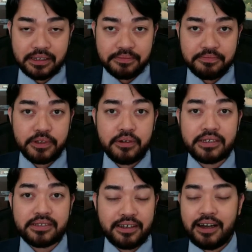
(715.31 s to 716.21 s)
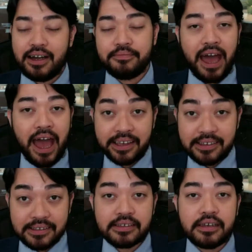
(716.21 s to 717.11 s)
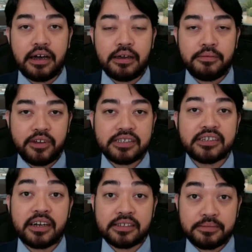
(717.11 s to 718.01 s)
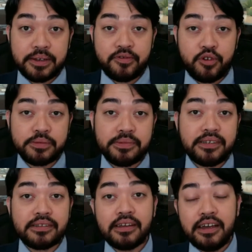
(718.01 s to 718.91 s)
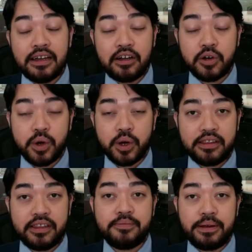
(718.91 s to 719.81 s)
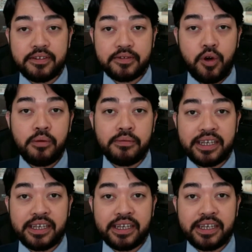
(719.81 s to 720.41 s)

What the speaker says: U.S. ICE, Immigration and Customs Enforcement, or the Department of Homeland